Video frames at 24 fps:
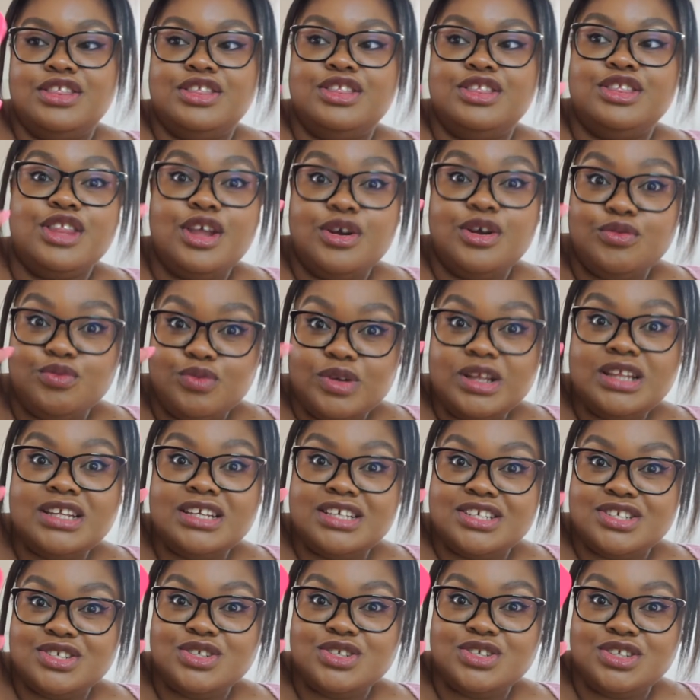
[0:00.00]
They're really
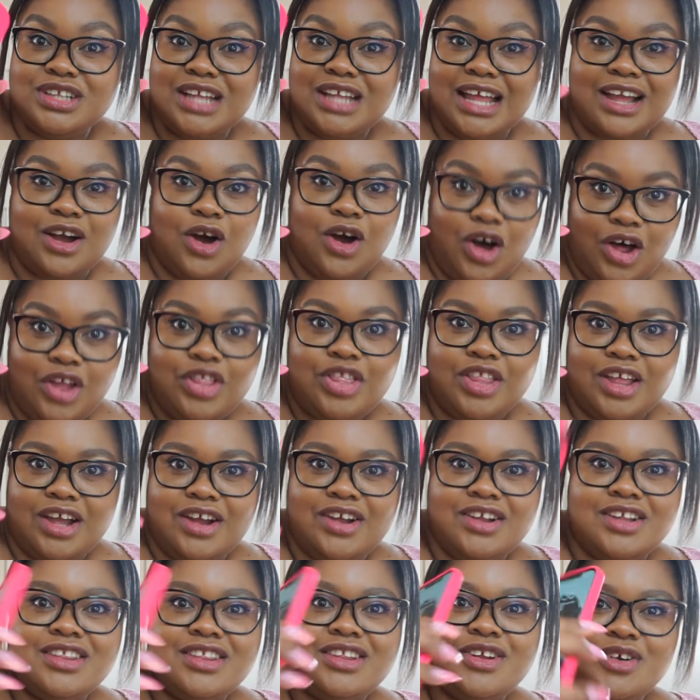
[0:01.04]
like on there.
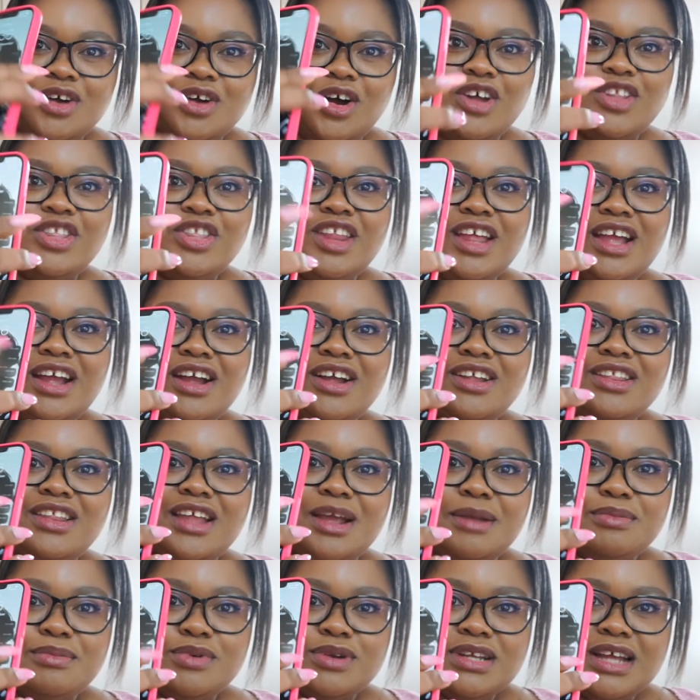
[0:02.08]
They're on there.
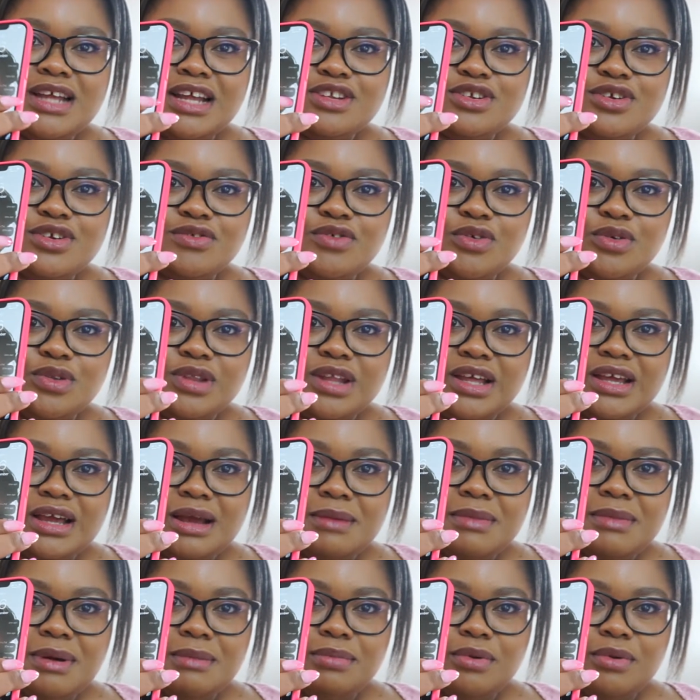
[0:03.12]
They protect your phone. They
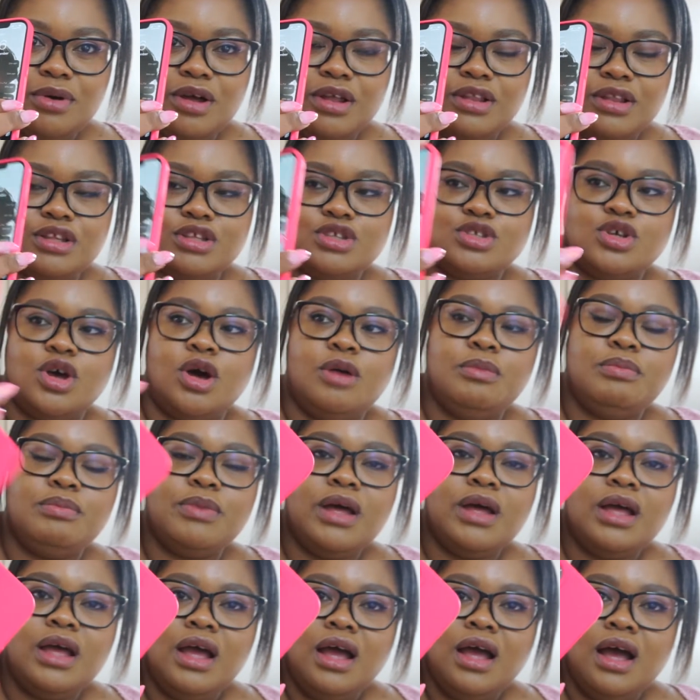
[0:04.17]
come up at the top,
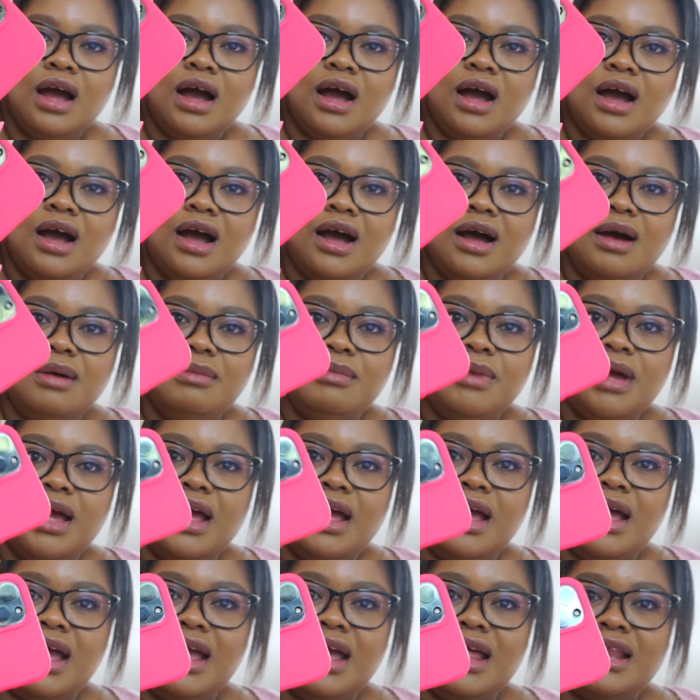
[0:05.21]

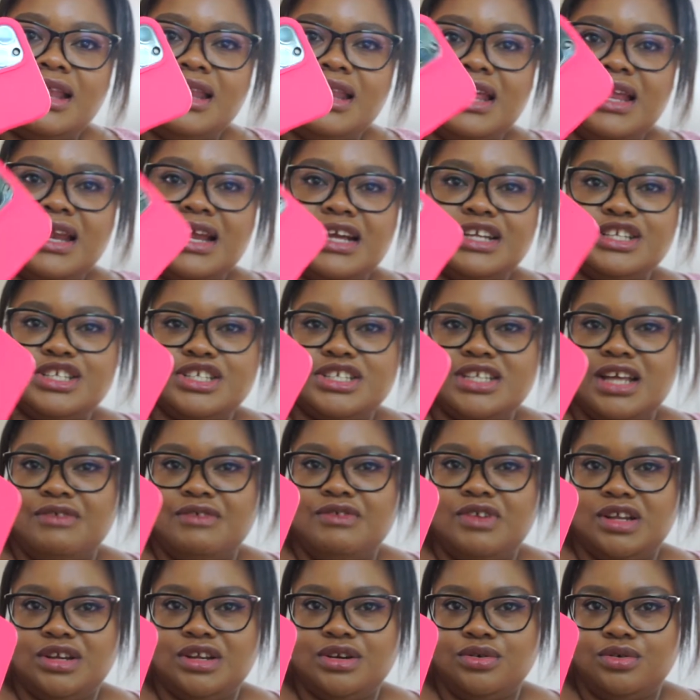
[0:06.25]
and then I just have
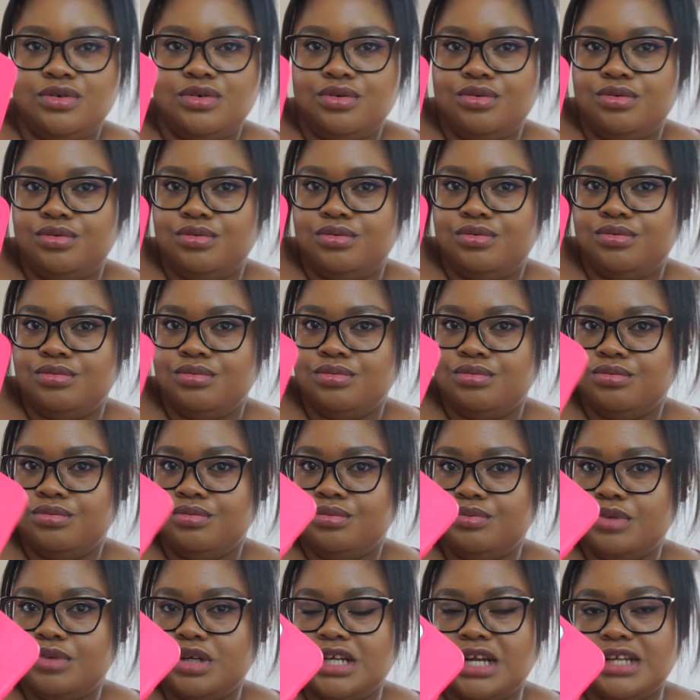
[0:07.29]
a little
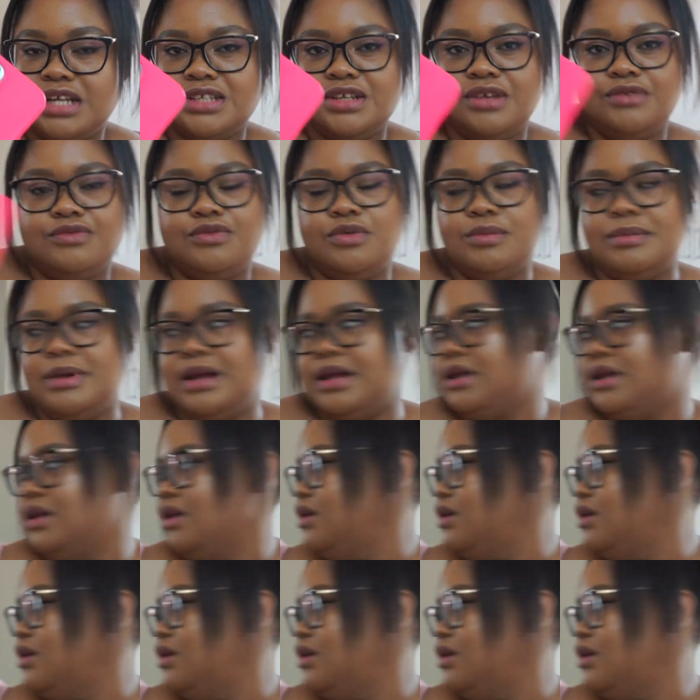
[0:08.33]
protector for my